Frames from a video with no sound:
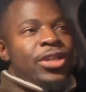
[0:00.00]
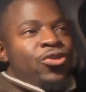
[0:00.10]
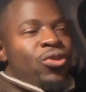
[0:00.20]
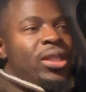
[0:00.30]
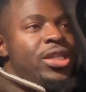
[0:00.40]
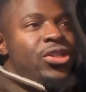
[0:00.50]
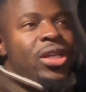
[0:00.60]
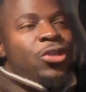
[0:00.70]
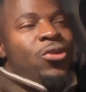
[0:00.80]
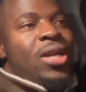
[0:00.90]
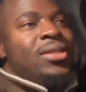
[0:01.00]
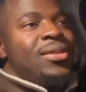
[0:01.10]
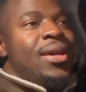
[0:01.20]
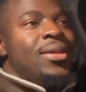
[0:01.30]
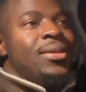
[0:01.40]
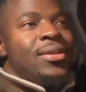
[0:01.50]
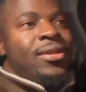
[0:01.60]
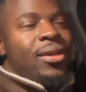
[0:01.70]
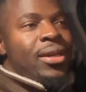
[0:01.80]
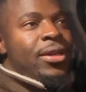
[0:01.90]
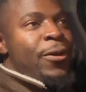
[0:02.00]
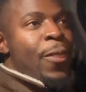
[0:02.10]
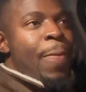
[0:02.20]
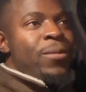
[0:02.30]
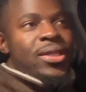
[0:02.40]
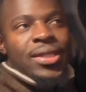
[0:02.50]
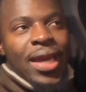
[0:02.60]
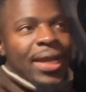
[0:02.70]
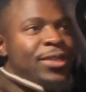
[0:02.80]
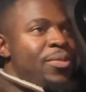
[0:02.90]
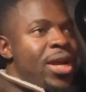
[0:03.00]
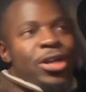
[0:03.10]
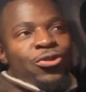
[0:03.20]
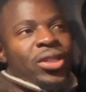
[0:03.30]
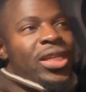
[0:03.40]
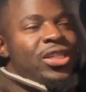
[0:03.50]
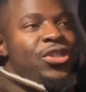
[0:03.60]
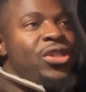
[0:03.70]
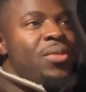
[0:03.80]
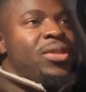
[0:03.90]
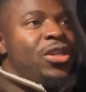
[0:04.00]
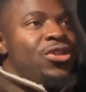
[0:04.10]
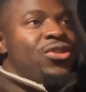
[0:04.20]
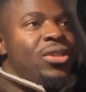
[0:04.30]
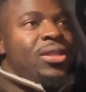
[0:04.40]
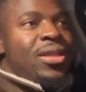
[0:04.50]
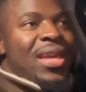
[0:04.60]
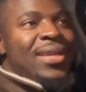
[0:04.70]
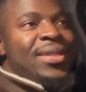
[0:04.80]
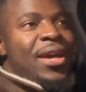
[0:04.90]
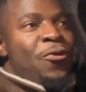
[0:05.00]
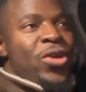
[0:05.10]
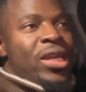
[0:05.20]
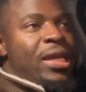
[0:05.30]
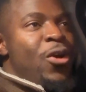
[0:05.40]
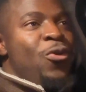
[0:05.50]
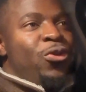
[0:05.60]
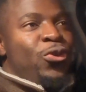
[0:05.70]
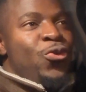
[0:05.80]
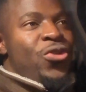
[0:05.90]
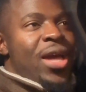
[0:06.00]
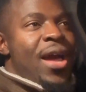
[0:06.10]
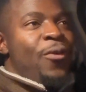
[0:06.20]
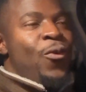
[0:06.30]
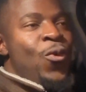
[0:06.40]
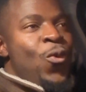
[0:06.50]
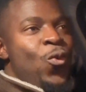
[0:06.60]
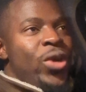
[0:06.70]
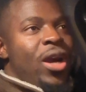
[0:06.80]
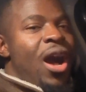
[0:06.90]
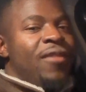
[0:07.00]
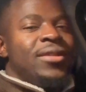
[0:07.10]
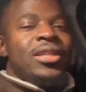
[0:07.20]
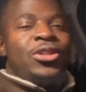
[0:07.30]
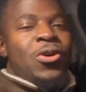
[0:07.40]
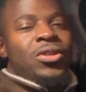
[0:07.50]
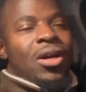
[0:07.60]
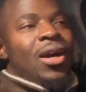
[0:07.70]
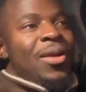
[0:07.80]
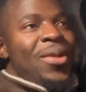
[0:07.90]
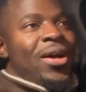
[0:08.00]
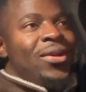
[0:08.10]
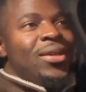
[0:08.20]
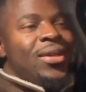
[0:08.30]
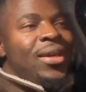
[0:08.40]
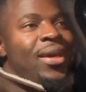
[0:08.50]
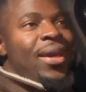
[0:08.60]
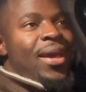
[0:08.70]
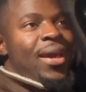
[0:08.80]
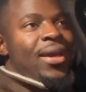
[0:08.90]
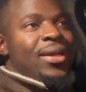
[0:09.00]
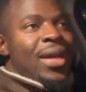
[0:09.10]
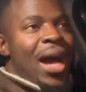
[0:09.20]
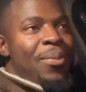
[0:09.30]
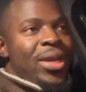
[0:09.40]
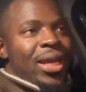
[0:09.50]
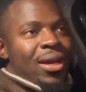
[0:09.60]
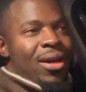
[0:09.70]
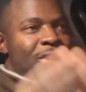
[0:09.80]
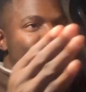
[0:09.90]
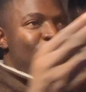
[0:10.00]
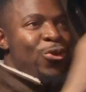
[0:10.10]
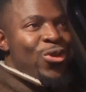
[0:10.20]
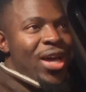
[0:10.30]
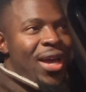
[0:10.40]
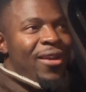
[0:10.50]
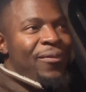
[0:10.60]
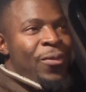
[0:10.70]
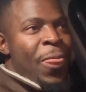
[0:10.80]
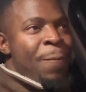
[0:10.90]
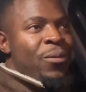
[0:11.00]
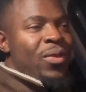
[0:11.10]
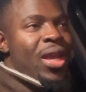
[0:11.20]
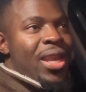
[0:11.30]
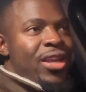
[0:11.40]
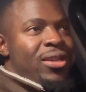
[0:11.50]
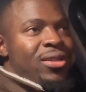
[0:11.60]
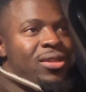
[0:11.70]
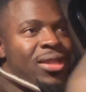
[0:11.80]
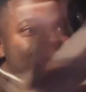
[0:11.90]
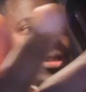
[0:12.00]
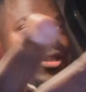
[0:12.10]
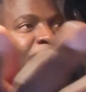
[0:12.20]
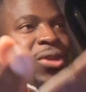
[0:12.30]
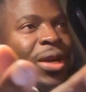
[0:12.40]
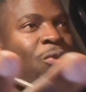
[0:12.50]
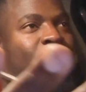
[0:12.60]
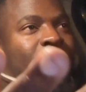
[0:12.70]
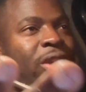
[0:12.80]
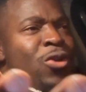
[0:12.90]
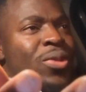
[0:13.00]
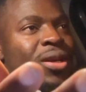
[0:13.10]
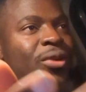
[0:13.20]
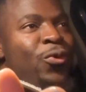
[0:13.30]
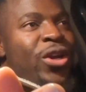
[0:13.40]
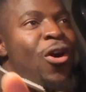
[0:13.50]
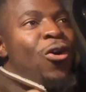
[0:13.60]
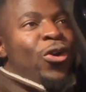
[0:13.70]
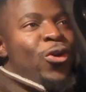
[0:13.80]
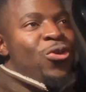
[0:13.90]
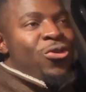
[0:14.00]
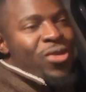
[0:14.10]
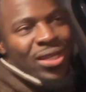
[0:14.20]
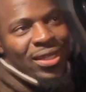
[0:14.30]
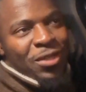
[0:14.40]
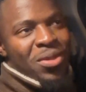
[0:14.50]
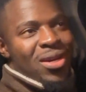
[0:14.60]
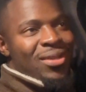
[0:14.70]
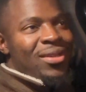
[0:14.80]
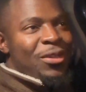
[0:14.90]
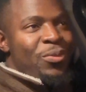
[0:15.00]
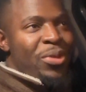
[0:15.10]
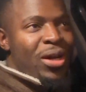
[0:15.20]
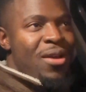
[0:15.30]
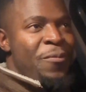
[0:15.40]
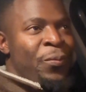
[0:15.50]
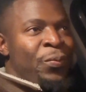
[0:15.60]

religion, transcends sex, marriage, relationships. There's things that we go through that we often don't talk about. And comedy cuts through that, and it just lets us know, like, we're human. We all go through these experiences, but